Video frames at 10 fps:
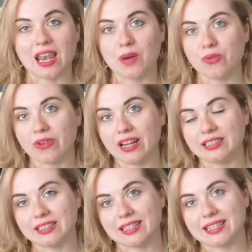
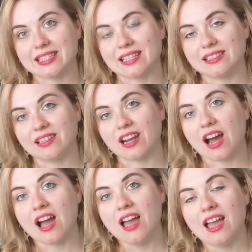elaborated,
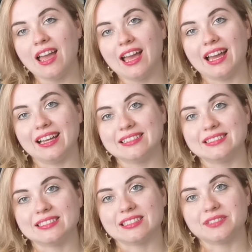etc.
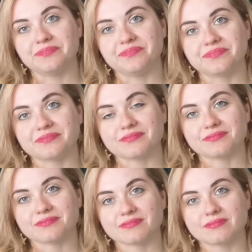And
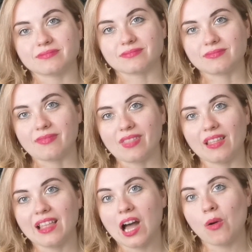
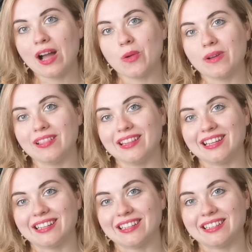now I
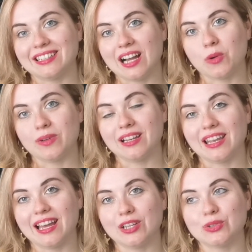
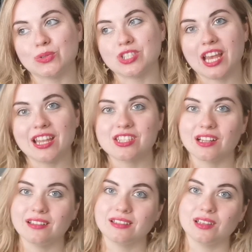will like to change
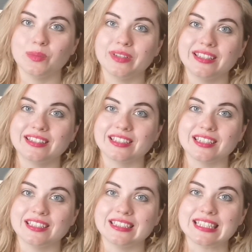a little bit
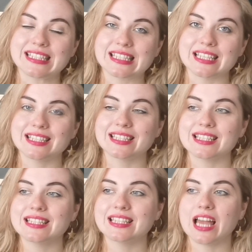this
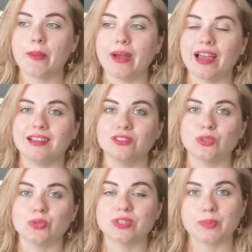system and
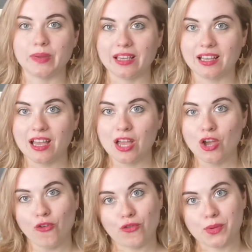to speak
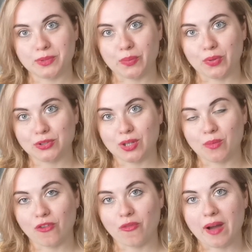from the
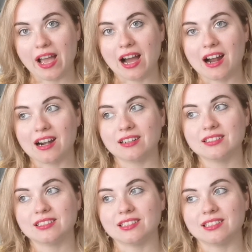bottom of my
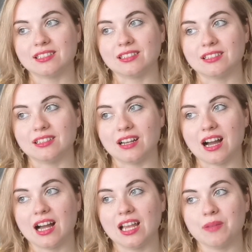heart.
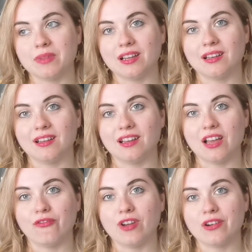I'm
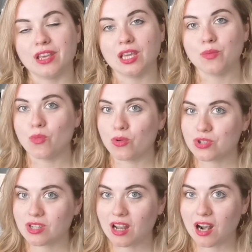a very
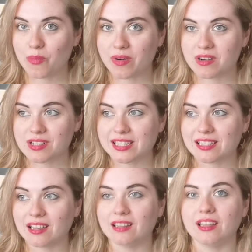emotional
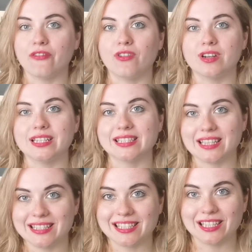person, a very
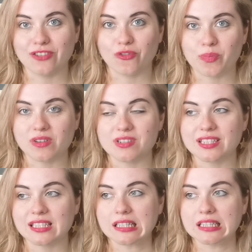sensitive
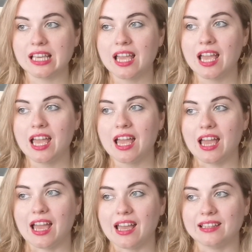person,
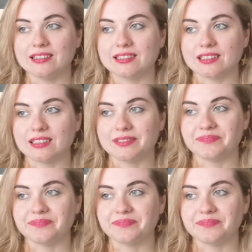and